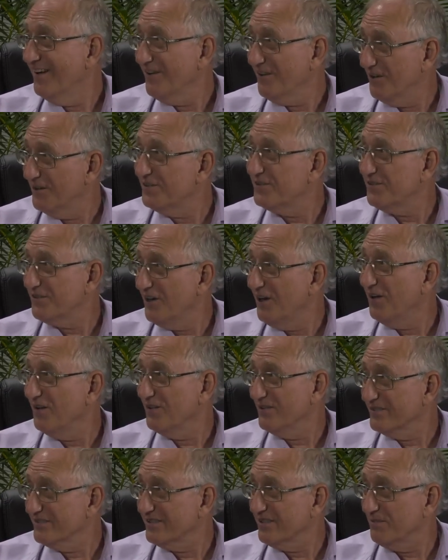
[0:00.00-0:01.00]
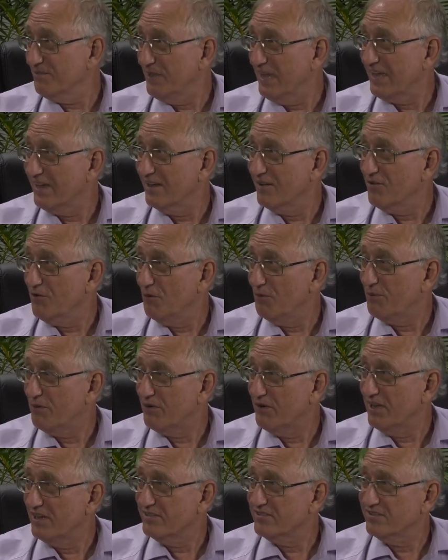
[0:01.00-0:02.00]
controls the mega
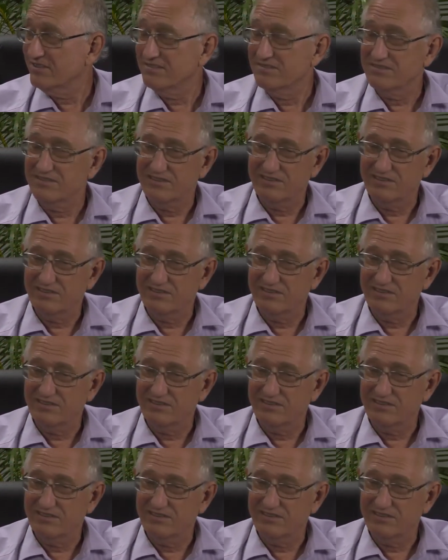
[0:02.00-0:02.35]
corporations.